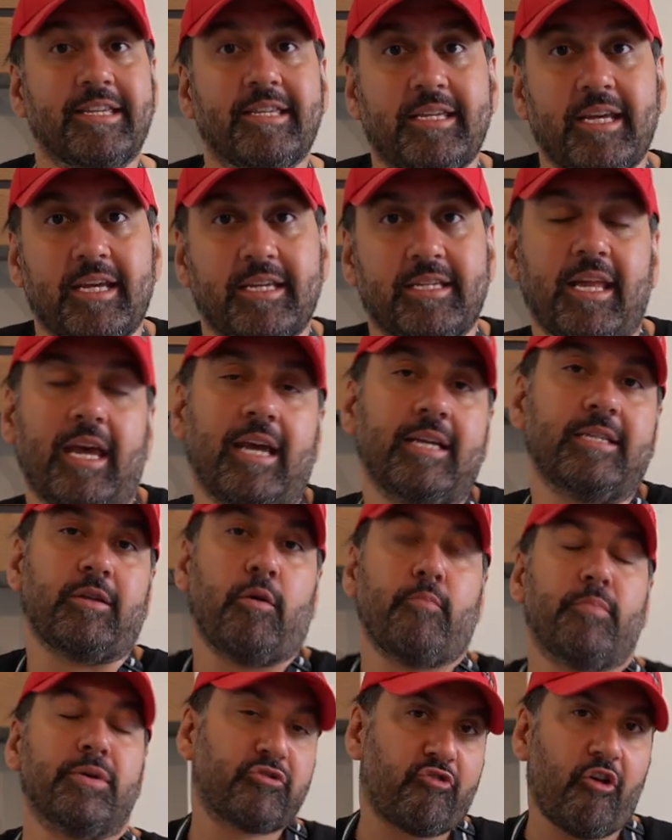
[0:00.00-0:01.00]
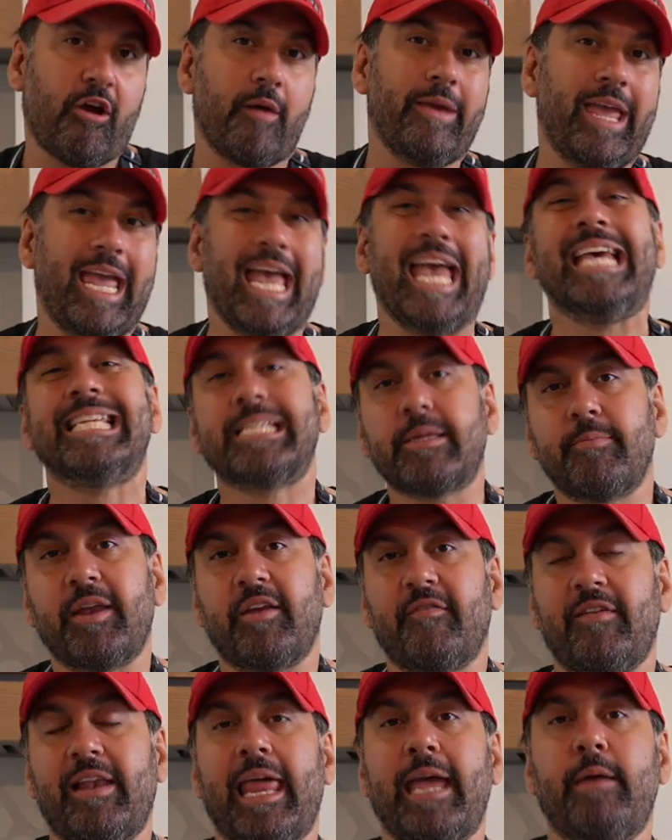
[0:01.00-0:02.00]
6 days. So pastrami is a bit
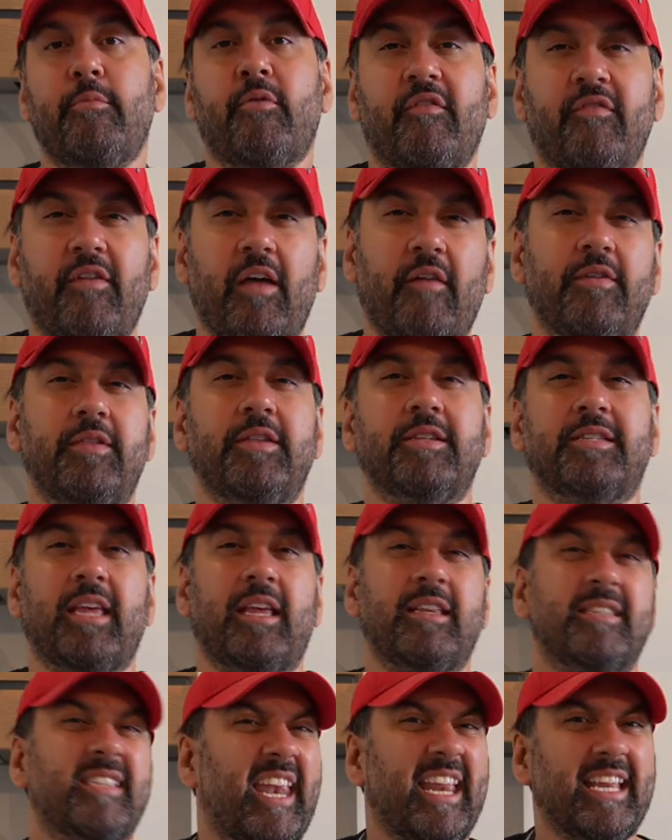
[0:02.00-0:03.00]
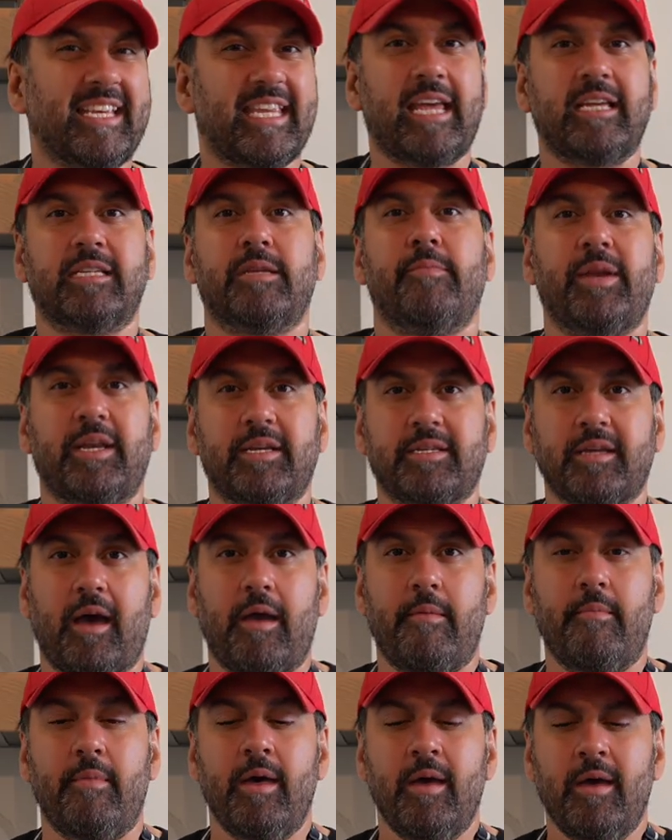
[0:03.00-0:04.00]
of a labor of love in the sense that it takes a bit of
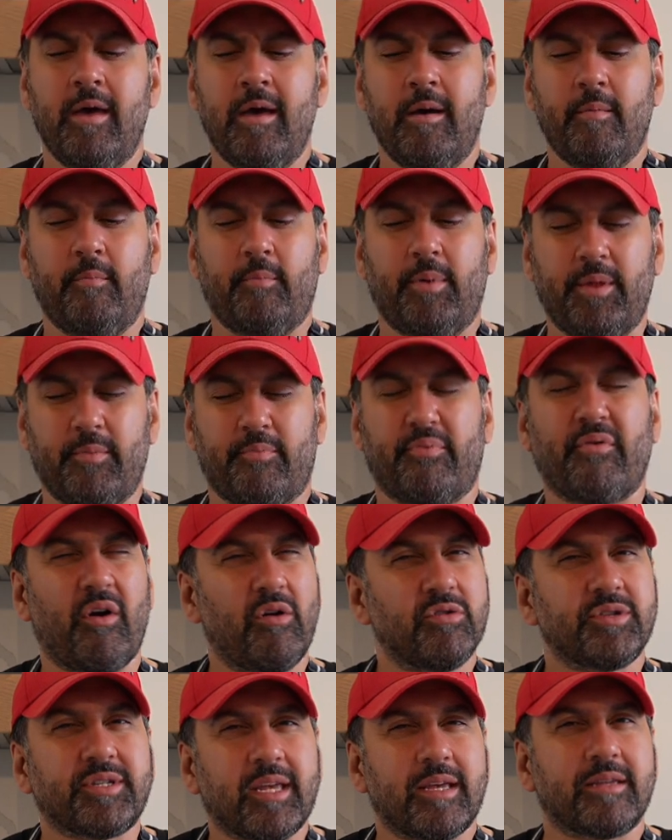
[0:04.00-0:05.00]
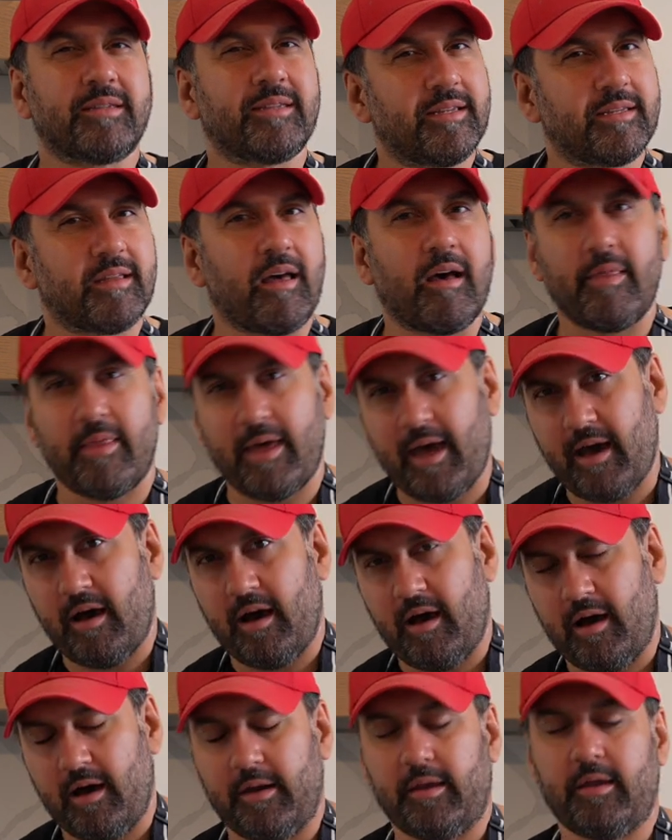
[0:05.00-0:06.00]
time, but the processes aren't that
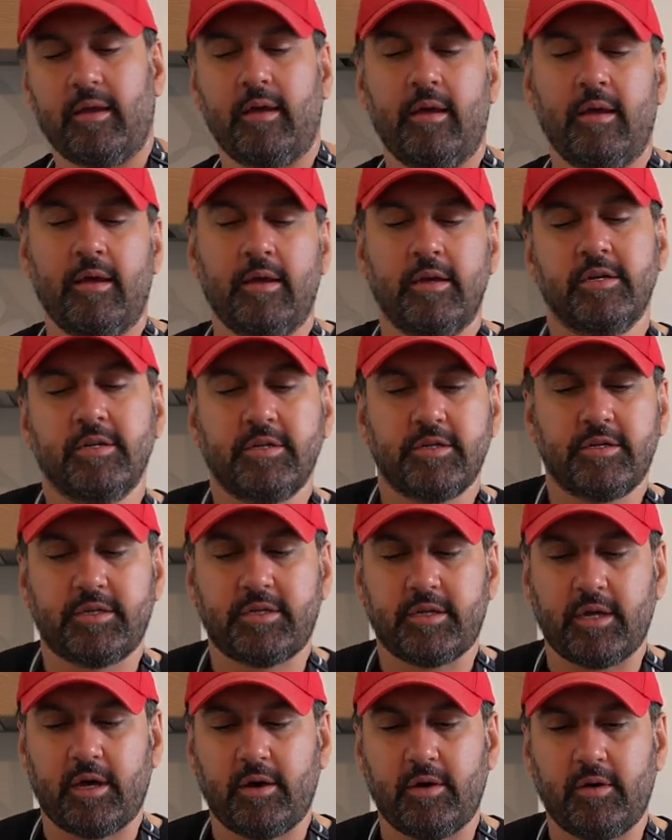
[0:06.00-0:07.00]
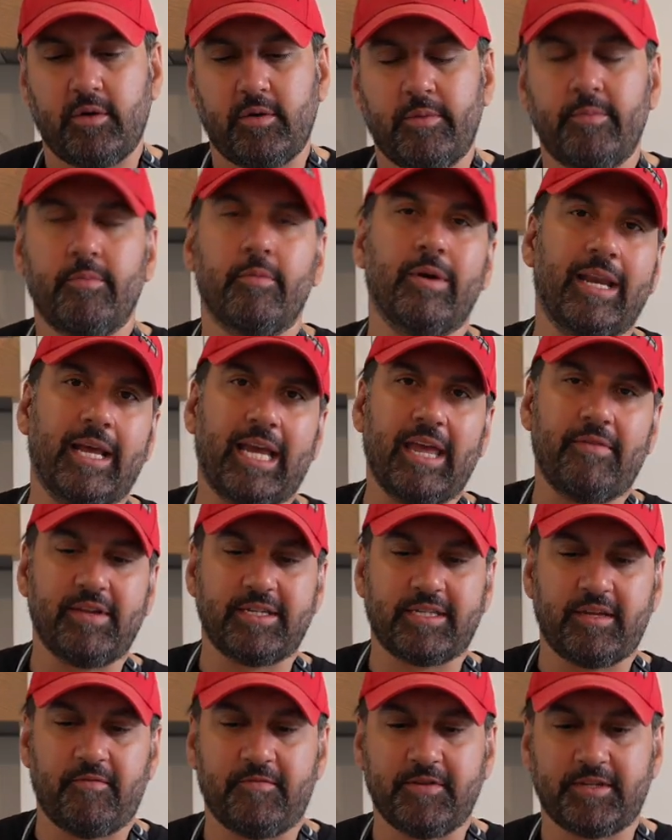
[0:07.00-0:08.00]
hard. So I'm gonna get
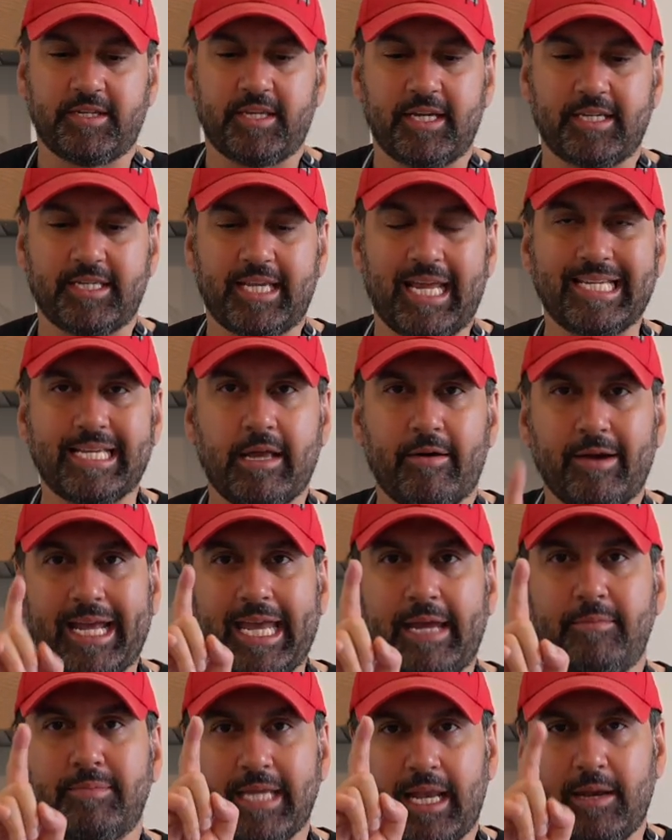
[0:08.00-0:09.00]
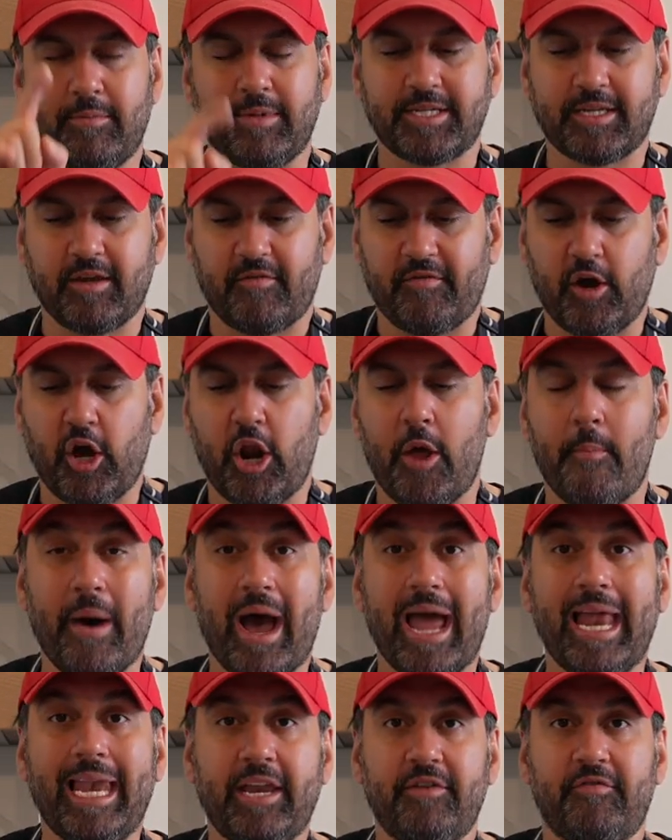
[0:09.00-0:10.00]
this in for 6 days. Now I keep telling myself I'm gonna
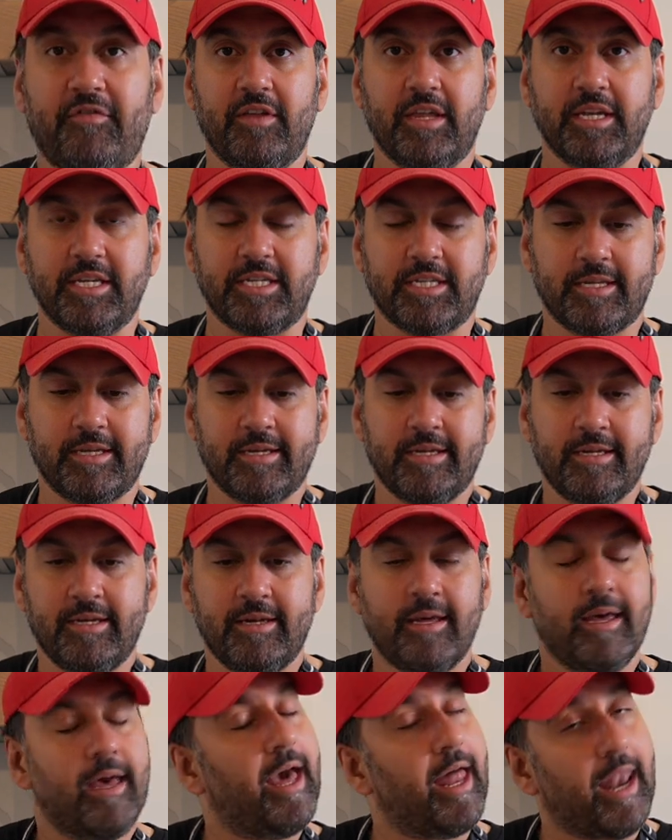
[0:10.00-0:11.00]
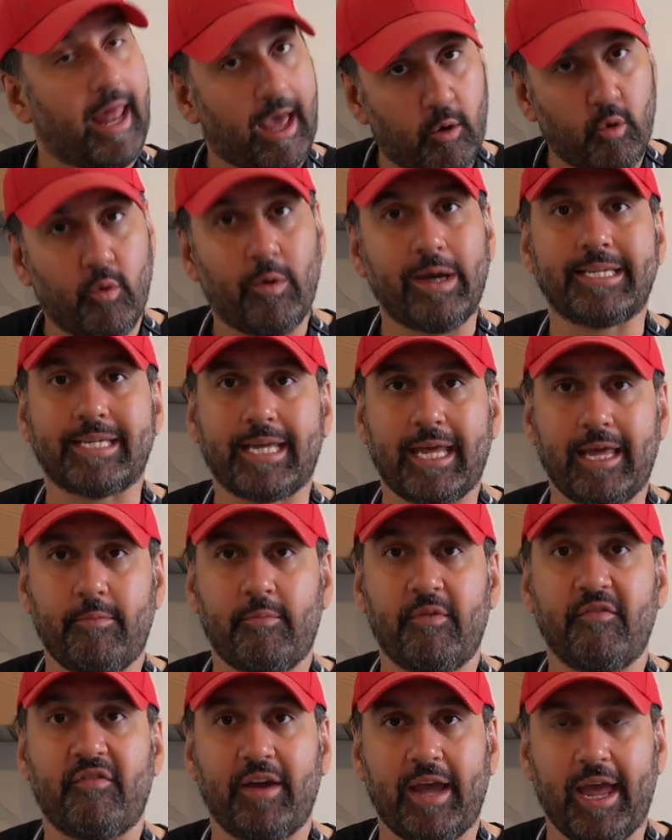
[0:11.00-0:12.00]
buy a lid this, and I always
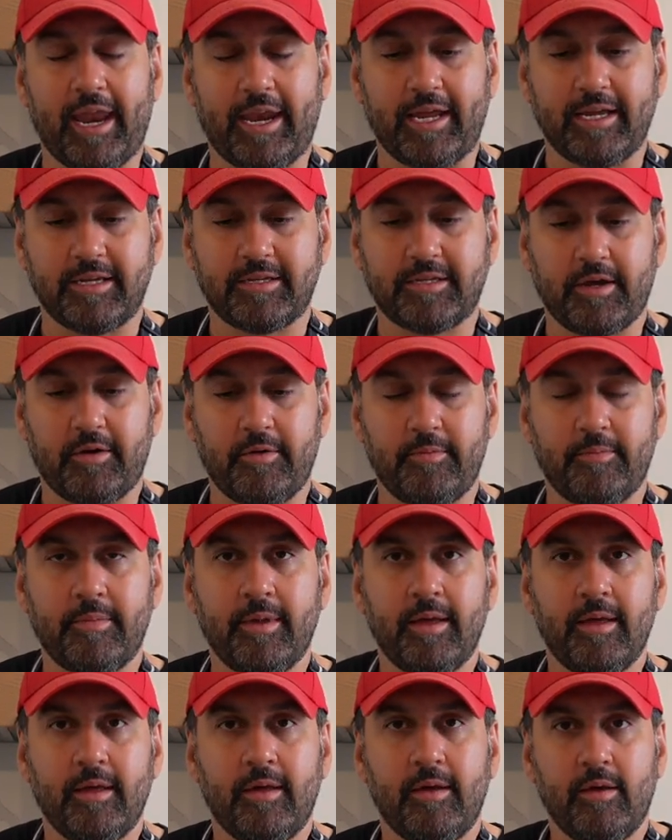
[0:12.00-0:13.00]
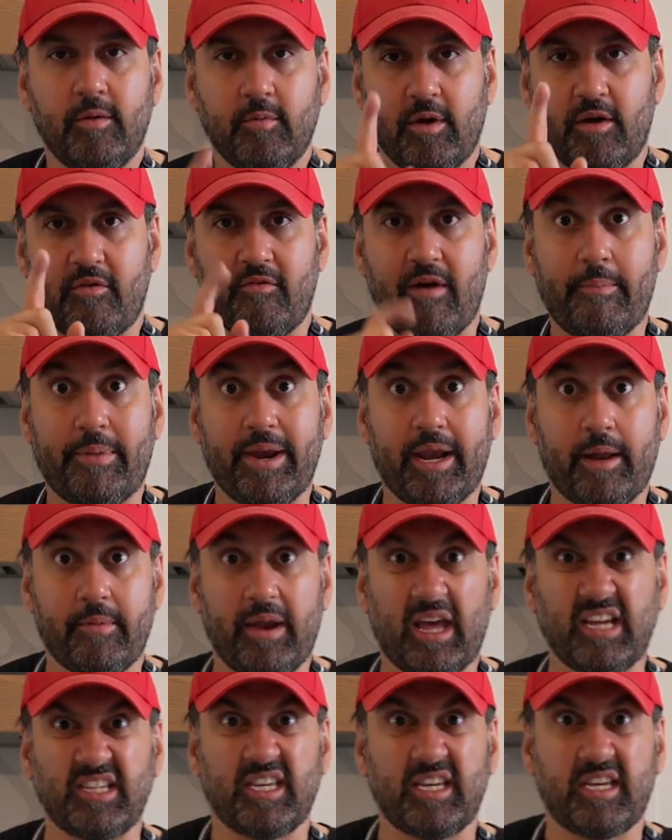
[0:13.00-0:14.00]
keep forgetting. So I'm gonna wrap it up
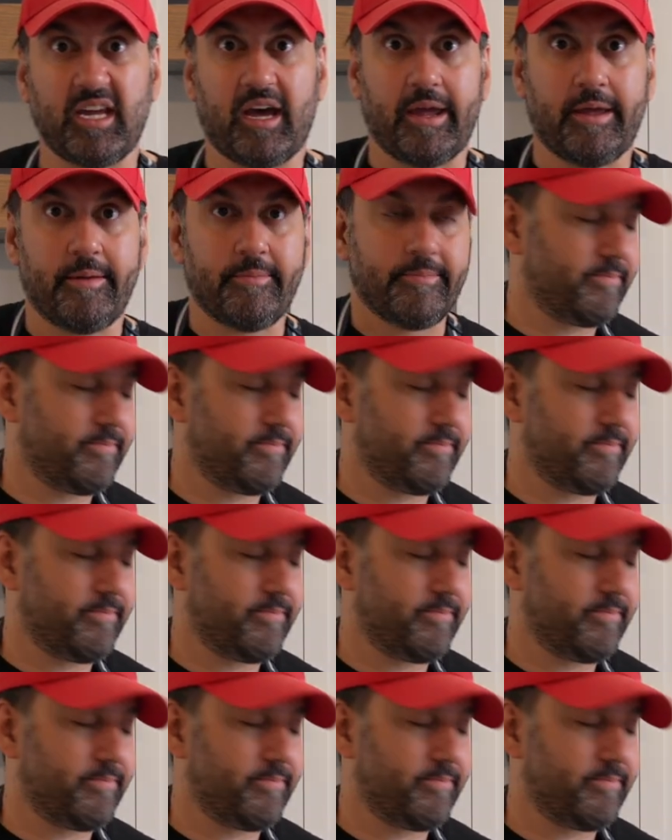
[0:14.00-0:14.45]
nice and tight.